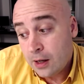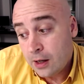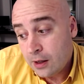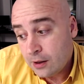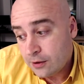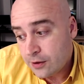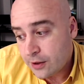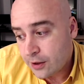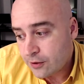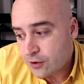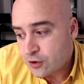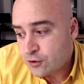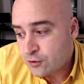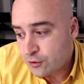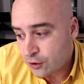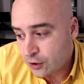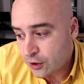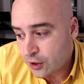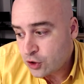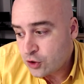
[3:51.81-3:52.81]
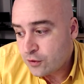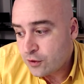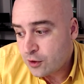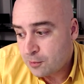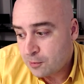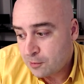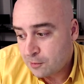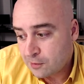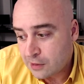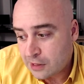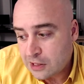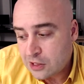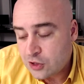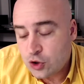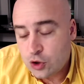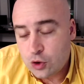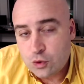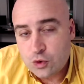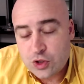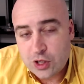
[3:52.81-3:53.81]
There is footage of the police
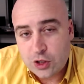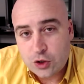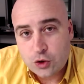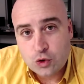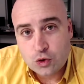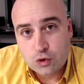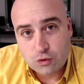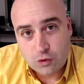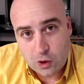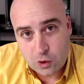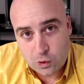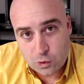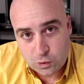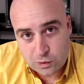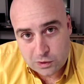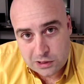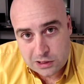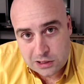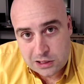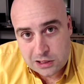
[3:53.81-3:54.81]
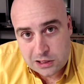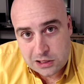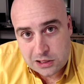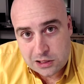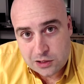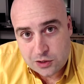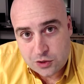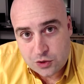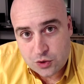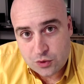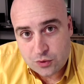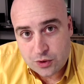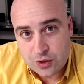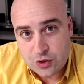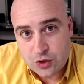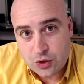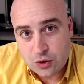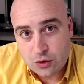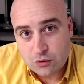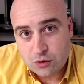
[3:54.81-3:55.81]
using drones. So these
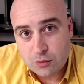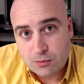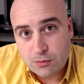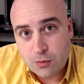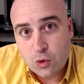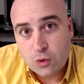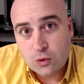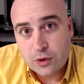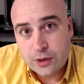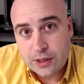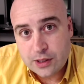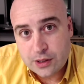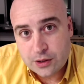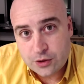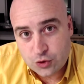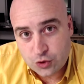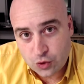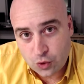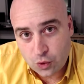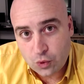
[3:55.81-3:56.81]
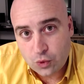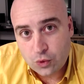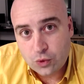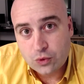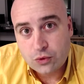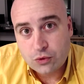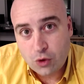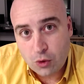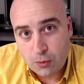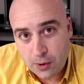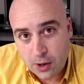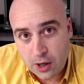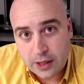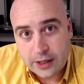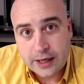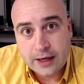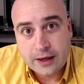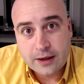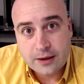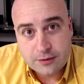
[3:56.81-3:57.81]
are remotely controlled
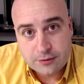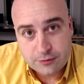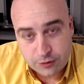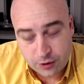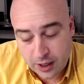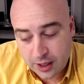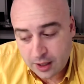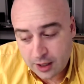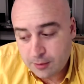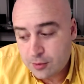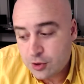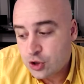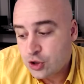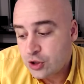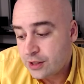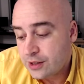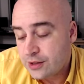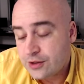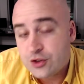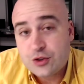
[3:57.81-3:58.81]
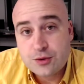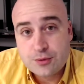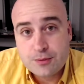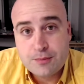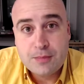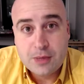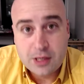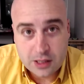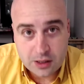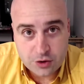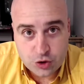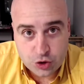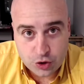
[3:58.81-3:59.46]
robotic flying machines, miniature